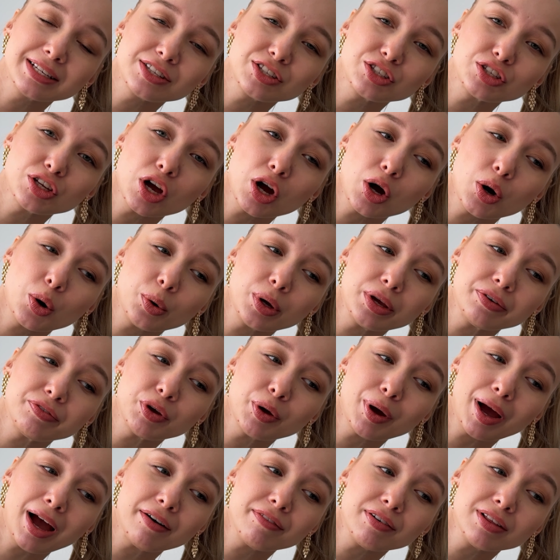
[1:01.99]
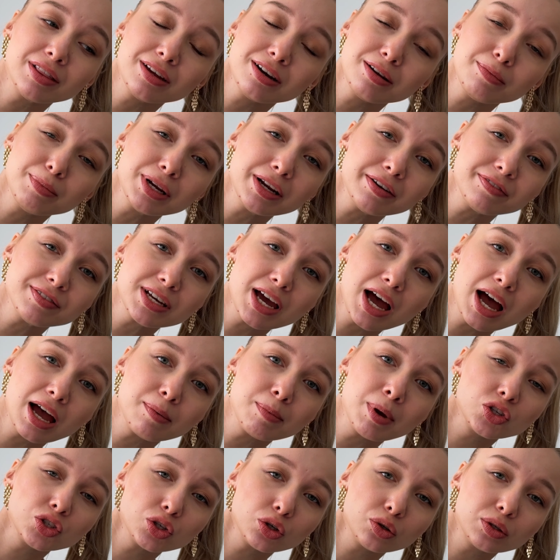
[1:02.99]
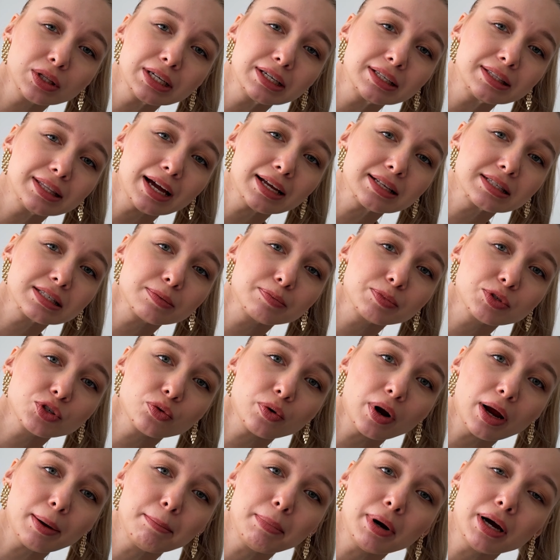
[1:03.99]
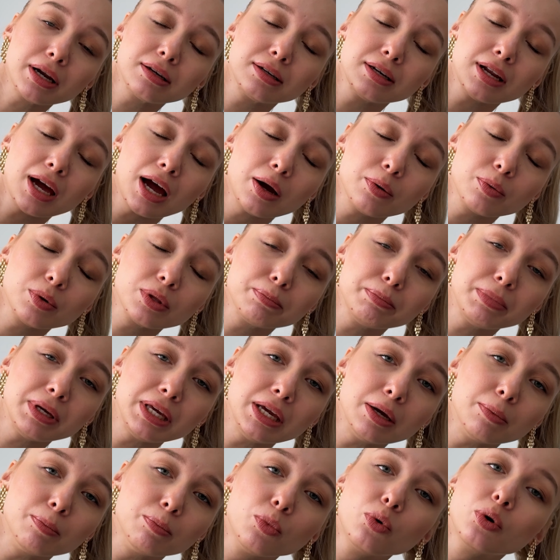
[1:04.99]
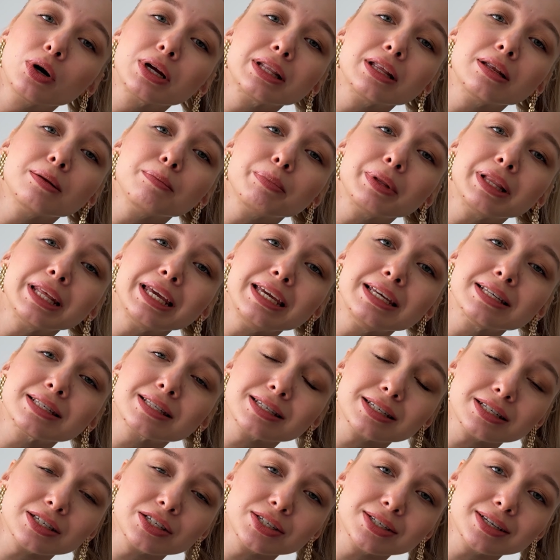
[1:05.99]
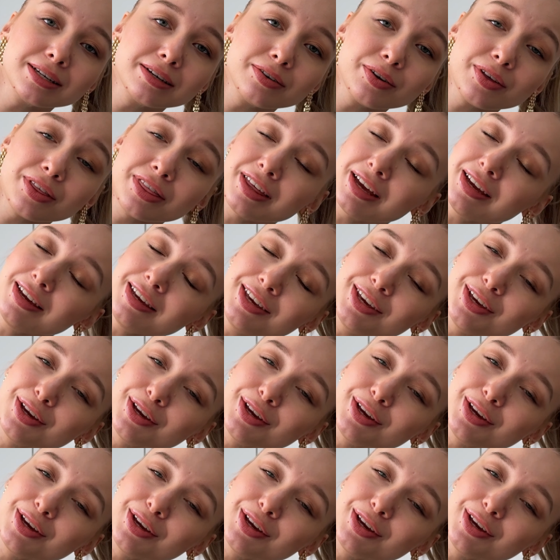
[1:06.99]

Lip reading: So if you have a little bit of time to click that subscribe button, I will be more than pleased to thank